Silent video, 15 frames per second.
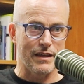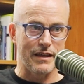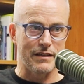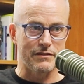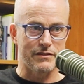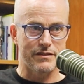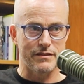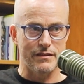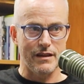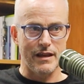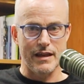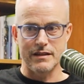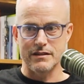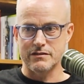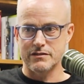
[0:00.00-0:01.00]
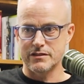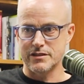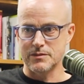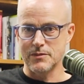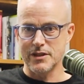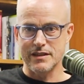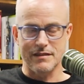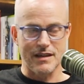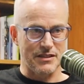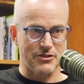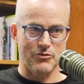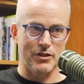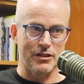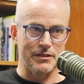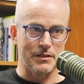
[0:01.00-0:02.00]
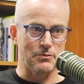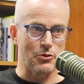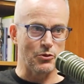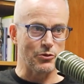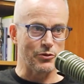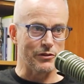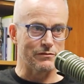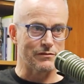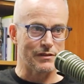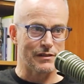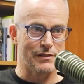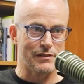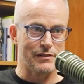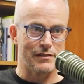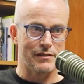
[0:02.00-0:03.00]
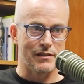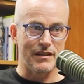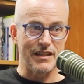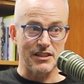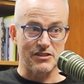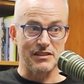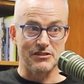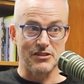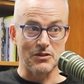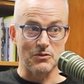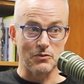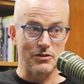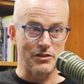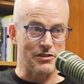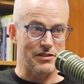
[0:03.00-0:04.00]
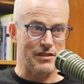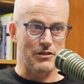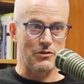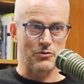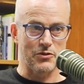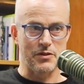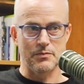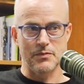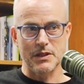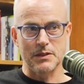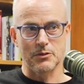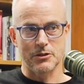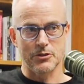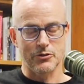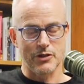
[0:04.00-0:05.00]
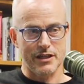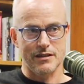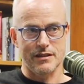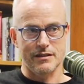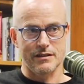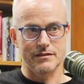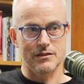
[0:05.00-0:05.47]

And to me, that's really important. I actually don't want to sell to people who I can't